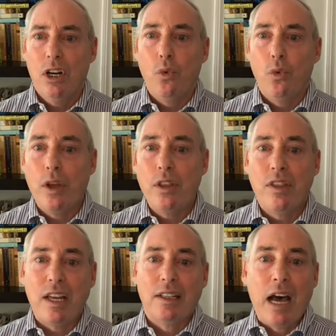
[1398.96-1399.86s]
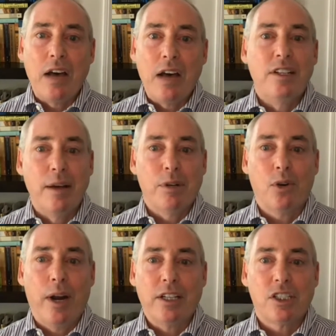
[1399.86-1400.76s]
or whether they'd allow the
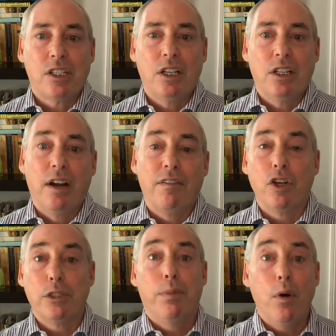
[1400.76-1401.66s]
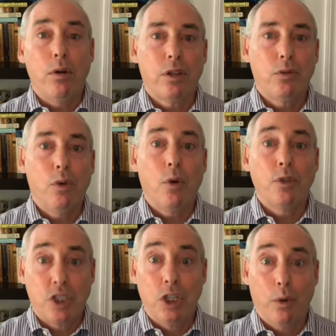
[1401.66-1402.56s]
Democrats to leverage both what
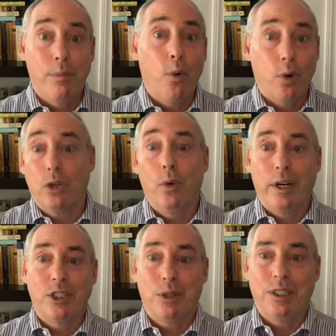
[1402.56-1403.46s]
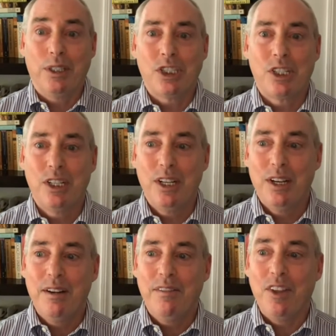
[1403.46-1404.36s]
was in the report and when it's released
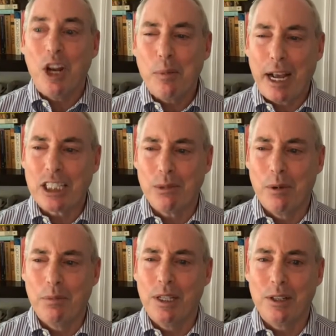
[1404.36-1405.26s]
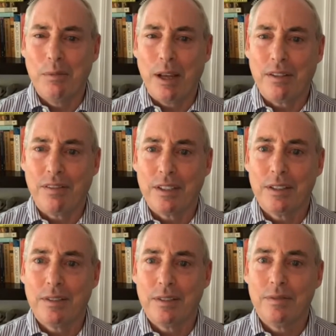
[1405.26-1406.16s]
for their maximum political benefit.